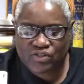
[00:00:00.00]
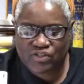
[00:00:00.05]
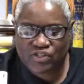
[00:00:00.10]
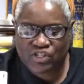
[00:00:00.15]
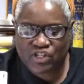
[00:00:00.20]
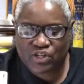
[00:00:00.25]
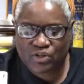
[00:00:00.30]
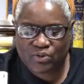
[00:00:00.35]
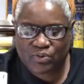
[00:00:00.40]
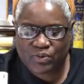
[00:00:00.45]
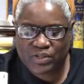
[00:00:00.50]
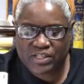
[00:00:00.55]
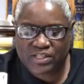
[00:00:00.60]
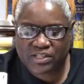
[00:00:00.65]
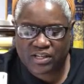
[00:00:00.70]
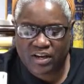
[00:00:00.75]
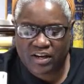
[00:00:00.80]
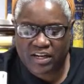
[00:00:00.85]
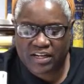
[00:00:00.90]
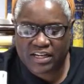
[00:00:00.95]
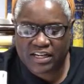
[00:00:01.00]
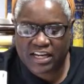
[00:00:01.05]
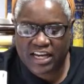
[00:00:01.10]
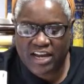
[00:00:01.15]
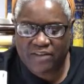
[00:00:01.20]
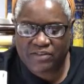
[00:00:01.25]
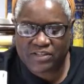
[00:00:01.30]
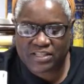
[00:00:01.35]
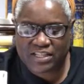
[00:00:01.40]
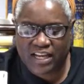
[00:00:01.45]
June is talking to
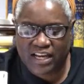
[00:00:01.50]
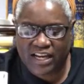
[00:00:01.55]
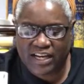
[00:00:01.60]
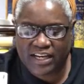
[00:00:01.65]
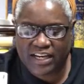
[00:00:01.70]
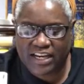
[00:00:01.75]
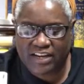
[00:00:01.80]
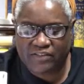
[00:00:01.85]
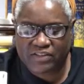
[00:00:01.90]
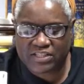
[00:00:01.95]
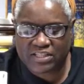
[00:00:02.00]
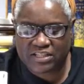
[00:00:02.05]
Kevin, said hi, Kevin.